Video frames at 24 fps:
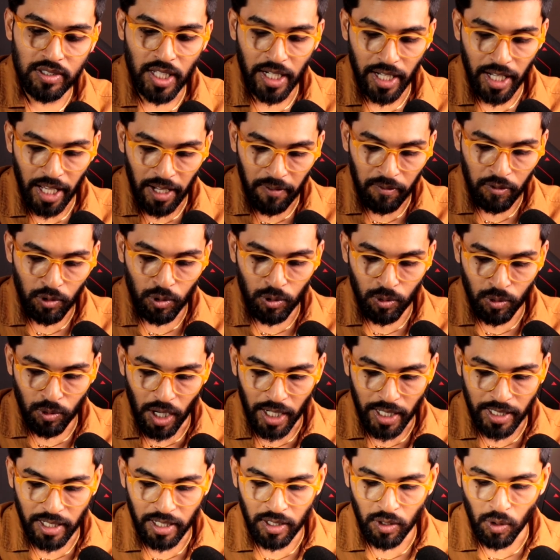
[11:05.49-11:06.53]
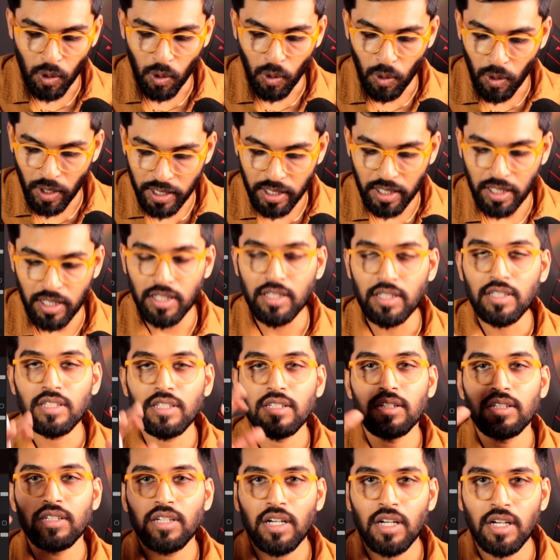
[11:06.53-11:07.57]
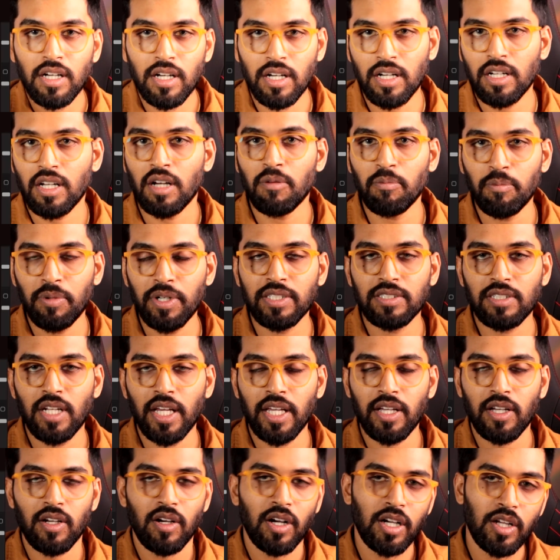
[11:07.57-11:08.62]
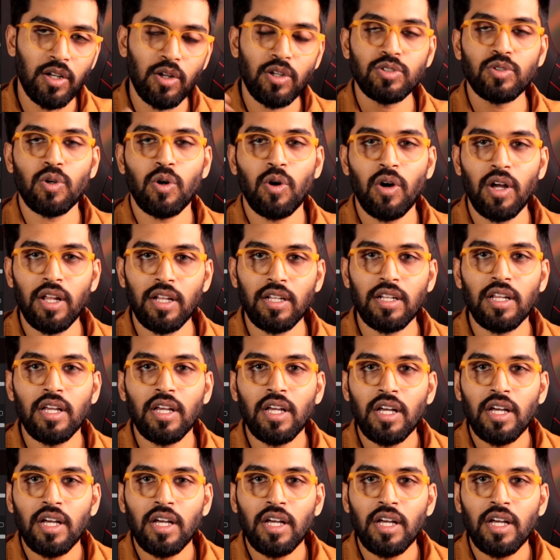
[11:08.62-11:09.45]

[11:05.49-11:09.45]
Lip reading: That I have to attend all the companies, like across all